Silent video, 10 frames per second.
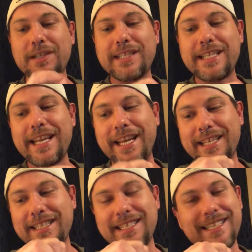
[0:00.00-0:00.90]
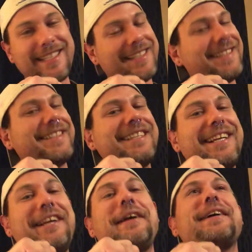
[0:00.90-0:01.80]
6.
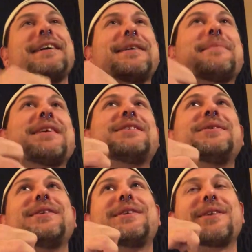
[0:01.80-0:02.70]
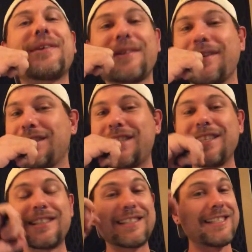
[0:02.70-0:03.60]
Again, my 2-year-old,
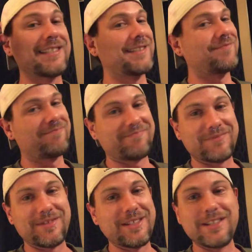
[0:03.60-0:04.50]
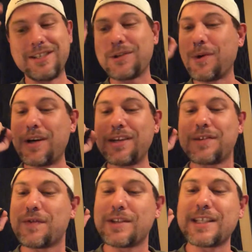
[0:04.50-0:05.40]
she's
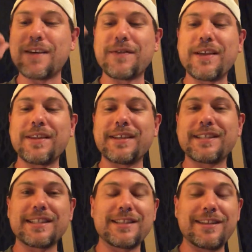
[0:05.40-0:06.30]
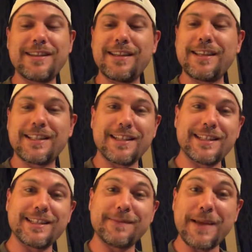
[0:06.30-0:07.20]
notorious for stuff like this. And this
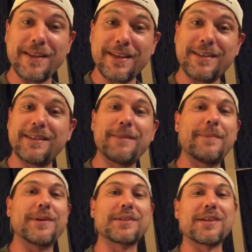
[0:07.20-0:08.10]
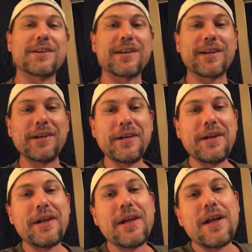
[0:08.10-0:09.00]
list is mainly built on her.
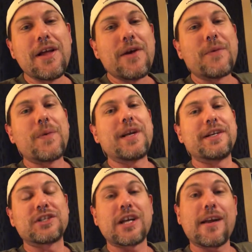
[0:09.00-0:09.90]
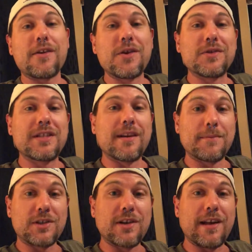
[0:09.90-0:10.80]
When your child goes
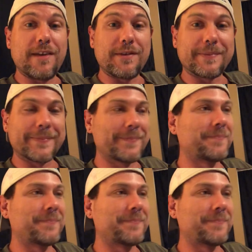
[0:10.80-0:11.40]
dumpster diving.